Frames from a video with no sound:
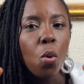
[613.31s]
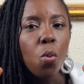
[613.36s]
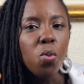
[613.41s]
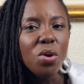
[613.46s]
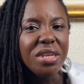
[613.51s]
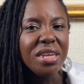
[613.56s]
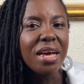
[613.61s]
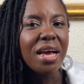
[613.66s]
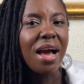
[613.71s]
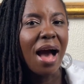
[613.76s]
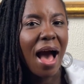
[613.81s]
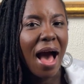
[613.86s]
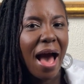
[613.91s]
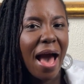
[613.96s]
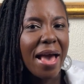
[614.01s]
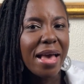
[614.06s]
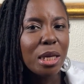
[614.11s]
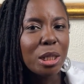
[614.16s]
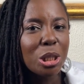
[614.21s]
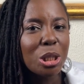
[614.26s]
with the
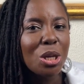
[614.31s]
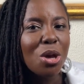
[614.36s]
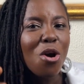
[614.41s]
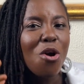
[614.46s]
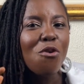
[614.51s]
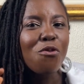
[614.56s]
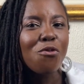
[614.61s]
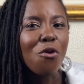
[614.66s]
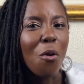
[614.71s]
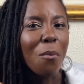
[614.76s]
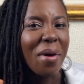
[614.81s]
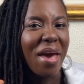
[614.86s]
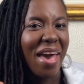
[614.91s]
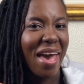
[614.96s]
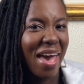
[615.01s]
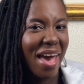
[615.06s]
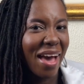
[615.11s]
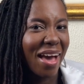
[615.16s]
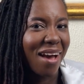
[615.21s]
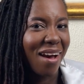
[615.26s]
guys from
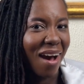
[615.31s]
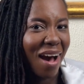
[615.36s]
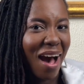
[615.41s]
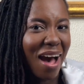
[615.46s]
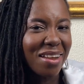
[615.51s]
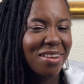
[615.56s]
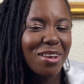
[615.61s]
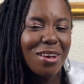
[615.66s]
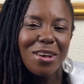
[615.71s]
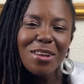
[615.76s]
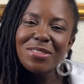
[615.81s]
Hair Guard